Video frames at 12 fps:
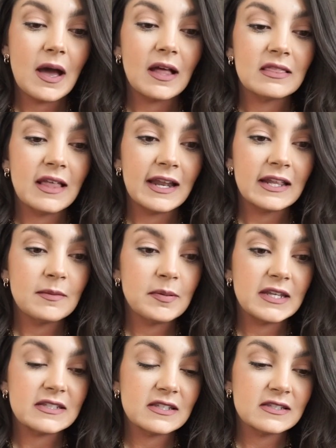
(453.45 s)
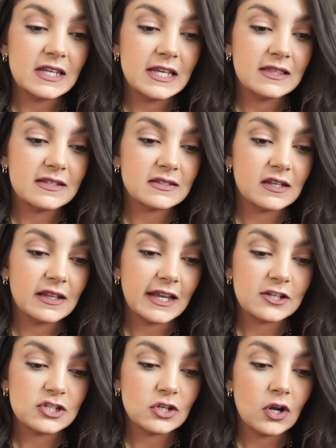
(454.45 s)
A lot of the pieces in this
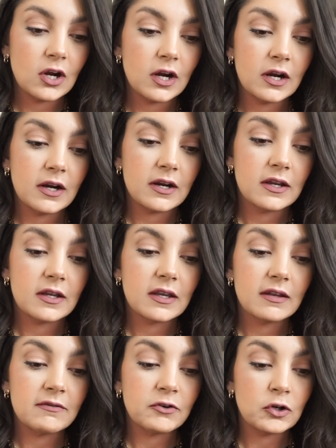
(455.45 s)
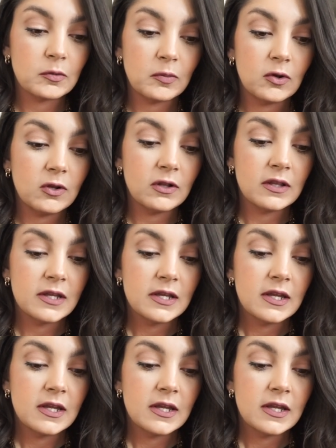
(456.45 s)
collection are convertible,